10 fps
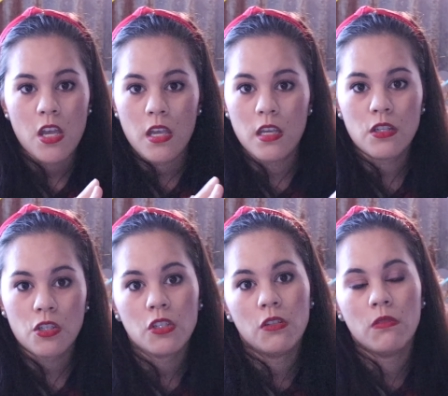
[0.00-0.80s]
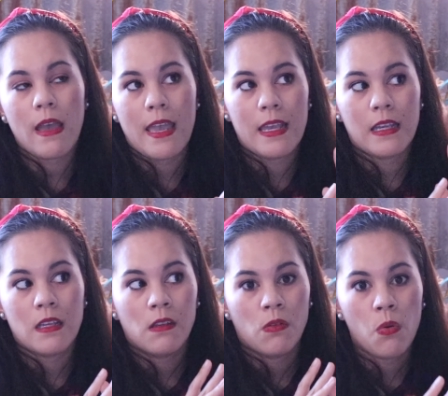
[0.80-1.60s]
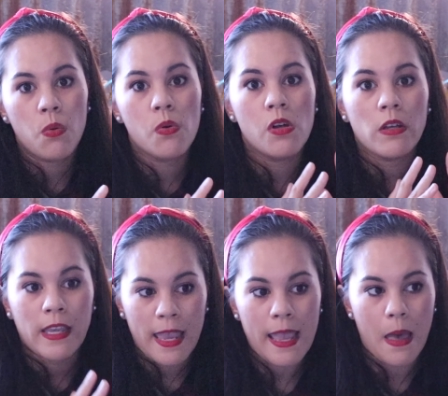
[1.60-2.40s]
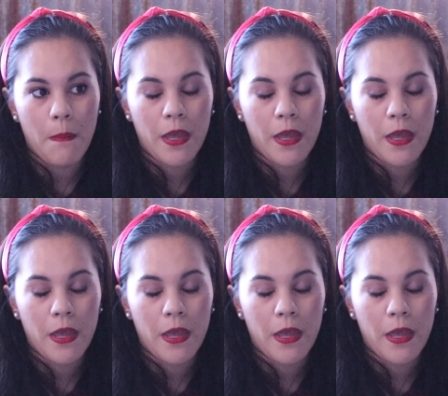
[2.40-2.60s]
into a cool camp.